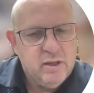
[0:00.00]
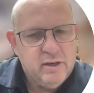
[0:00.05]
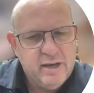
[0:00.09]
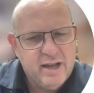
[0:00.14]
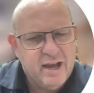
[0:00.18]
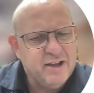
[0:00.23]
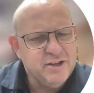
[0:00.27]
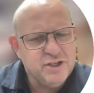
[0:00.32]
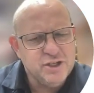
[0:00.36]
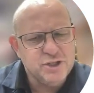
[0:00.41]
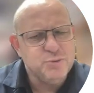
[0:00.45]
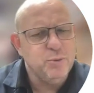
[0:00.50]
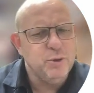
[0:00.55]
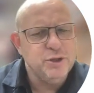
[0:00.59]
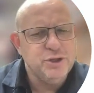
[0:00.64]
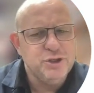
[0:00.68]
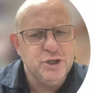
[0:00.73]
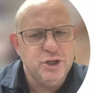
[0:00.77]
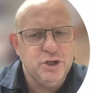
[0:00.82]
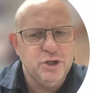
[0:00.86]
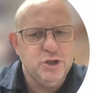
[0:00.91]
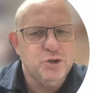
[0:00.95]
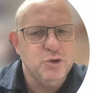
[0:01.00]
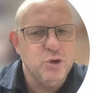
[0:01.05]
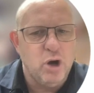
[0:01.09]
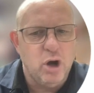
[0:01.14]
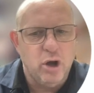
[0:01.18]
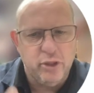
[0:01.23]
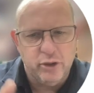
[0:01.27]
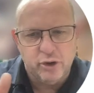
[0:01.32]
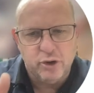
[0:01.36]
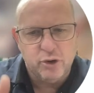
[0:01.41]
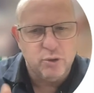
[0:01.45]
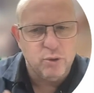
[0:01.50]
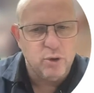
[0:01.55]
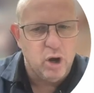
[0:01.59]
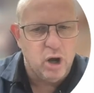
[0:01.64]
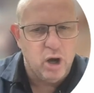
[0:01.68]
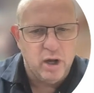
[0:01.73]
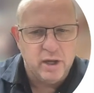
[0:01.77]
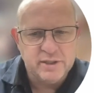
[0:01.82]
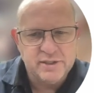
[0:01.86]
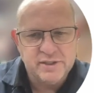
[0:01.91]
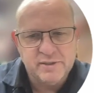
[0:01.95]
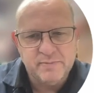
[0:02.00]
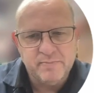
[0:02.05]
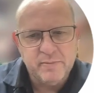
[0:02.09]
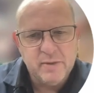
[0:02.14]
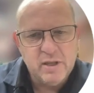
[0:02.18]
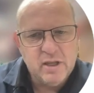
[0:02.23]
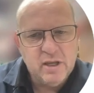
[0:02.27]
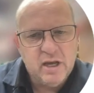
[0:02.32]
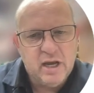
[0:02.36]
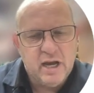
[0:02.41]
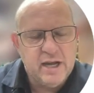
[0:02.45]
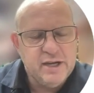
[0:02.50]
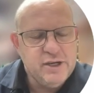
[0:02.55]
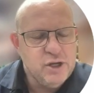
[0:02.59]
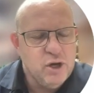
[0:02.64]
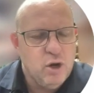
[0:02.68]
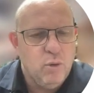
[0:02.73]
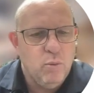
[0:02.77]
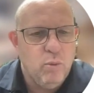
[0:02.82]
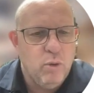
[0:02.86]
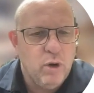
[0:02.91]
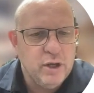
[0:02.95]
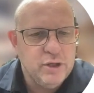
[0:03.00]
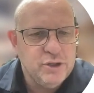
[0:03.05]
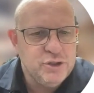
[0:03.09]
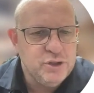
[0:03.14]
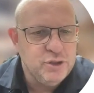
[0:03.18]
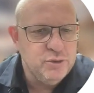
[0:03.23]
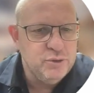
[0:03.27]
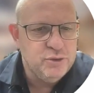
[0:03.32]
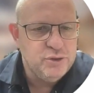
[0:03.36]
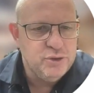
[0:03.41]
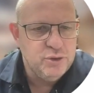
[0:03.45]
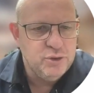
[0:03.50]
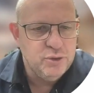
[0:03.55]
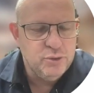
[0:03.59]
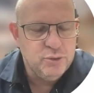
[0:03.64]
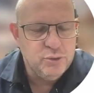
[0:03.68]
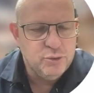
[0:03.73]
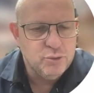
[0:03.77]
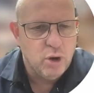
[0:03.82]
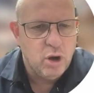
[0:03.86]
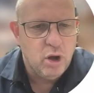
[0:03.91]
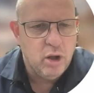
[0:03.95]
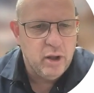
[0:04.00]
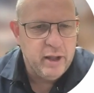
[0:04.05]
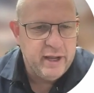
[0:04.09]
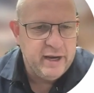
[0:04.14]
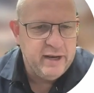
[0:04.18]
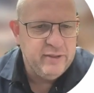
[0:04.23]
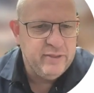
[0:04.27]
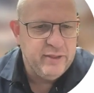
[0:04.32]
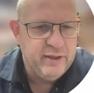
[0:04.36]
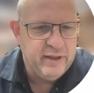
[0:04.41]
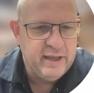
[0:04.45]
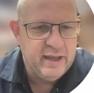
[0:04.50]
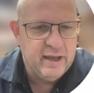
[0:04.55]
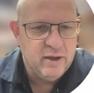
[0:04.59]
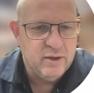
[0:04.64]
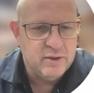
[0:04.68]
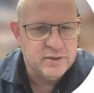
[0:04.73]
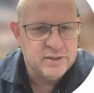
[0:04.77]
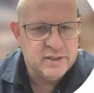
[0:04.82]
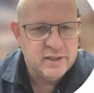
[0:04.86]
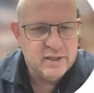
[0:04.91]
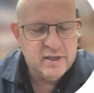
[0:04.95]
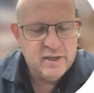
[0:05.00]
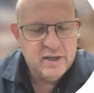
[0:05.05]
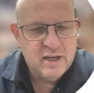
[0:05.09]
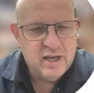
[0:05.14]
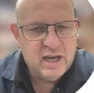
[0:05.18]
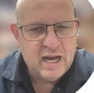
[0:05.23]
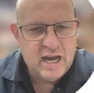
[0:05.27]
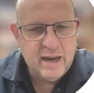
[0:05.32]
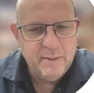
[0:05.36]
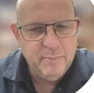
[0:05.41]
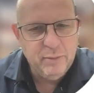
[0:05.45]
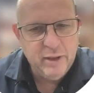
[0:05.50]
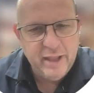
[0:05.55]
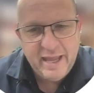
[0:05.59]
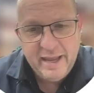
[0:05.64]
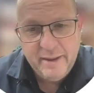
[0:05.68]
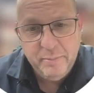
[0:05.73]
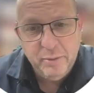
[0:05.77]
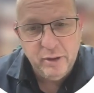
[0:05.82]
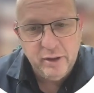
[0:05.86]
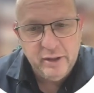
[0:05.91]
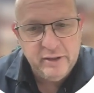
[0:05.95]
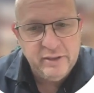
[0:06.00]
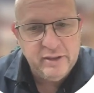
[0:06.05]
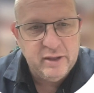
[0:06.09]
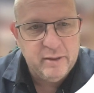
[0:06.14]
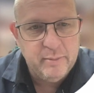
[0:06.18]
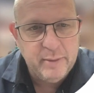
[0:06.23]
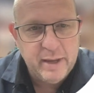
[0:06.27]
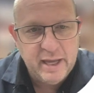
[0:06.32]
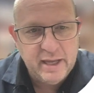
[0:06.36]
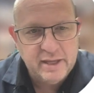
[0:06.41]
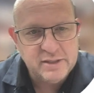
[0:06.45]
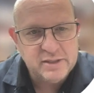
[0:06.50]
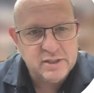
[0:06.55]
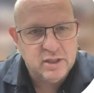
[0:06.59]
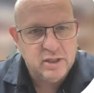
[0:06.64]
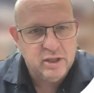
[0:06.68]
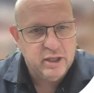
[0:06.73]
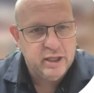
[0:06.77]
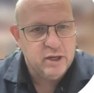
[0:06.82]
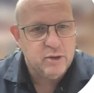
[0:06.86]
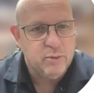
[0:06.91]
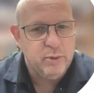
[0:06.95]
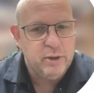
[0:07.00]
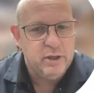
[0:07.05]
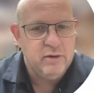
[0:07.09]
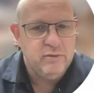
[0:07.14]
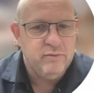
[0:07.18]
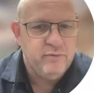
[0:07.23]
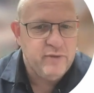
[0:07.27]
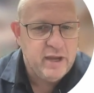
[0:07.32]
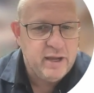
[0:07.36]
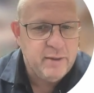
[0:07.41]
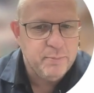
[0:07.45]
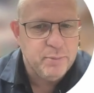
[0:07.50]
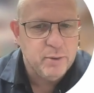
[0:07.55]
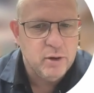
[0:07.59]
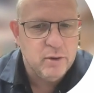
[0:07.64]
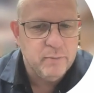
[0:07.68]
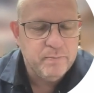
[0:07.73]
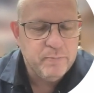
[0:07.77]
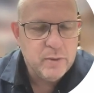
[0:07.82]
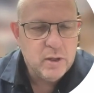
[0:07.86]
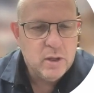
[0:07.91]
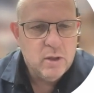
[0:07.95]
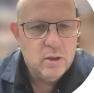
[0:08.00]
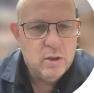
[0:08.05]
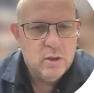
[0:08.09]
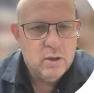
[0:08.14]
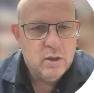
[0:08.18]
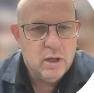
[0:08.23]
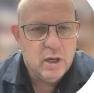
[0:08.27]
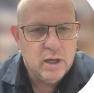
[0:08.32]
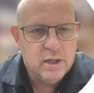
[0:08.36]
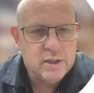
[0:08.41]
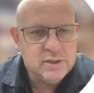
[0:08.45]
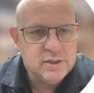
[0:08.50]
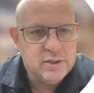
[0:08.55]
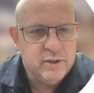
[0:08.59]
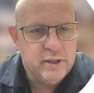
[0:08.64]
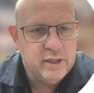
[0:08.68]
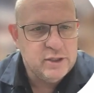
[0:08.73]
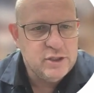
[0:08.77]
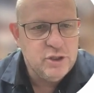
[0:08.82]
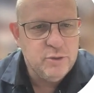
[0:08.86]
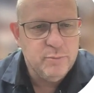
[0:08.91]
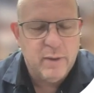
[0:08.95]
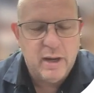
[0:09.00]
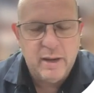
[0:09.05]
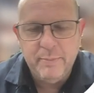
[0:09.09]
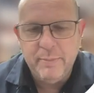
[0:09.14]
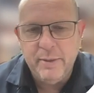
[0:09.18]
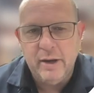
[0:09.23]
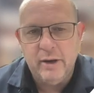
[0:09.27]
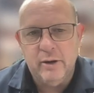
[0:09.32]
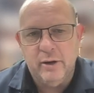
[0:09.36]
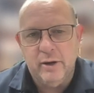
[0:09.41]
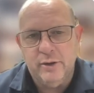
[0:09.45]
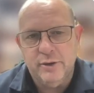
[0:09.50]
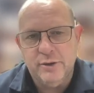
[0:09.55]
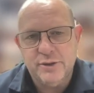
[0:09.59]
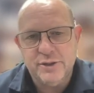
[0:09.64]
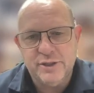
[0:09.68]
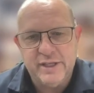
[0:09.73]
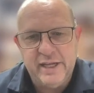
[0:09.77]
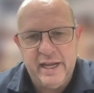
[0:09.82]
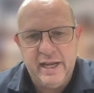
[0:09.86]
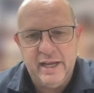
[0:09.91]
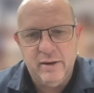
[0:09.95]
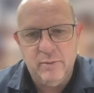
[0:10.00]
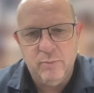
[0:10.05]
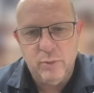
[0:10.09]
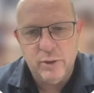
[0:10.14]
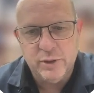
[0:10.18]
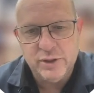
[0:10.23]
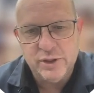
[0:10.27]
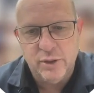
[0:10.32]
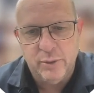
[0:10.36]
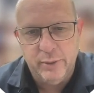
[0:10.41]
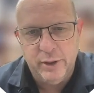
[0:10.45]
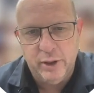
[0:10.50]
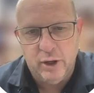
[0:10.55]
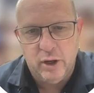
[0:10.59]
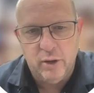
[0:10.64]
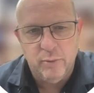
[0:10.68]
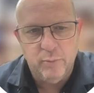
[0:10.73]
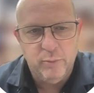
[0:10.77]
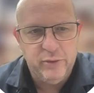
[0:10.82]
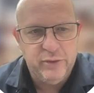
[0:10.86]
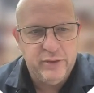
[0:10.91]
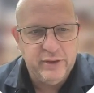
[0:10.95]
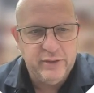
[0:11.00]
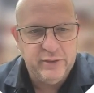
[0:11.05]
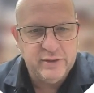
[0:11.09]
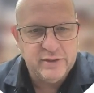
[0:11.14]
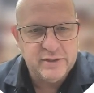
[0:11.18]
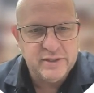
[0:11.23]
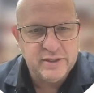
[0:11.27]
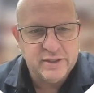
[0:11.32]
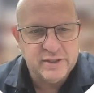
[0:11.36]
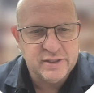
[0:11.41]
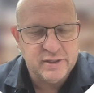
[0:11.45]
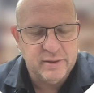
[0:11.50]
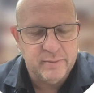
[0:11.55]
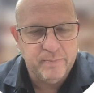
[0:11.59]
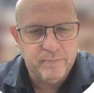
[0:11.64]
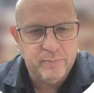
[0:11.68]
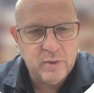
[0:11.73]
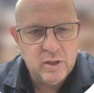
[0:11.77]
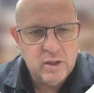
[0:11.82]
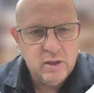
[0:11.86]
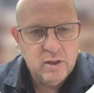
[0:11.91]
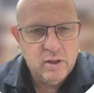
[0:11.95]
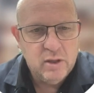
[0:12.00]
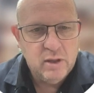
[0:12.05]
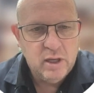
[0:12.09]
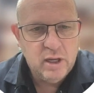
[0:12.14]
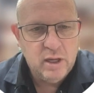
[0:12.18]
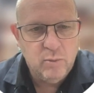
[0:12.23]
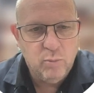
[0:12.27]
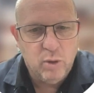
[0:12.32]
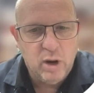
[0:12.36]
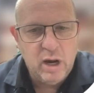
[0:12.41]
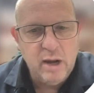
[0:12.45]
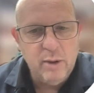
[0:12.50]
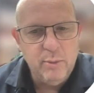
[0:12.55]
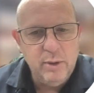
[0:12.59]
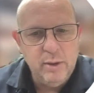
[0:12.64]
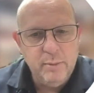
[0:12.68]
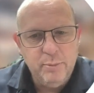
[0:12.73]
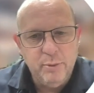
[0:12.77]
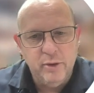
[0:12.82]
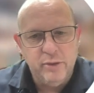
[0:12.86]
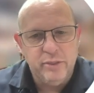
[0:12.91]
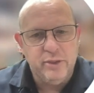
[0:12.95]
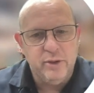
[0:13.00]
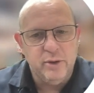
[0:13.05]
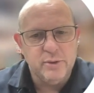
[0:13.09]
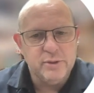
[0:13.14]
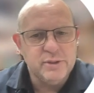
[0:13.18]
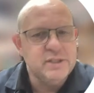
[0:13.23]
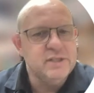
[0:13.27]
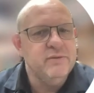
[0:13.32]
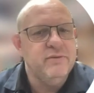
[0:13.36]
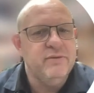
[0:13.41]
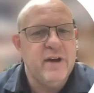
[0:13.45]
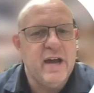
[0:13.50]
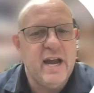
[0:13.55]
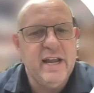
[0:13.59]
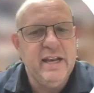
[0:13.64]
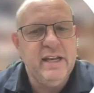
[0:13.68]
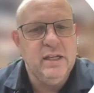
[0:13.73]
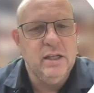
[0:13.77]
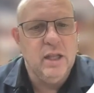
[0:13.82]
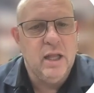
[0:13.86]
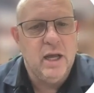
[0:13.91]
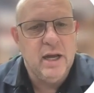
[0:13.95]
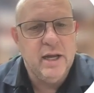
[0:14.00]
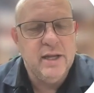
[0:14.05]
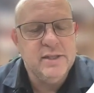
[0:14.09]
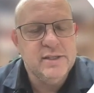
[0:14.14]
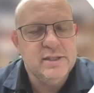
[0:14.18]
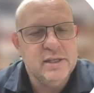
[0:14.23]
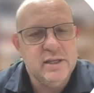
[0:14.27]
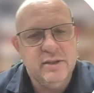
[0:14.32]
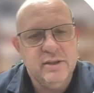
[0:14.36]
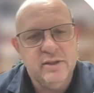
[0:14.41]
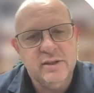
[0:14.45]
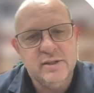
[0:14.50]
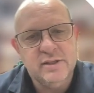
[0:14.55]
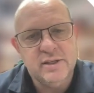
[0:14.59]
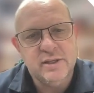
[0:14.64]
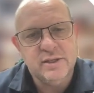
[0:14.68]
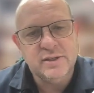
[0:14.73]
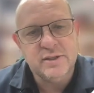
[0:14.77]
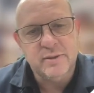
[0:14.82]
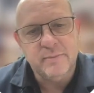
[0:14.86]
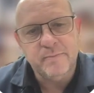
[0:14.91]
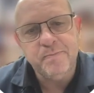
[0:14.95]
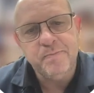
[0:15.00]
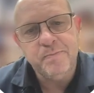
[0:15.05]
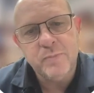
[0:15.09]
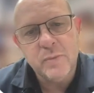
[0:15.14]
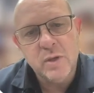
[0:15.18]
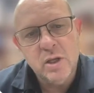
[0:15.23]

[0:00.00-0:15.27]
Now, I just want you to draw the cross. I don't want you to draw anything else. I'm labeling them as liquid and vapor so that you might better understand what's going on within the system and why we put those dividing lines in the system.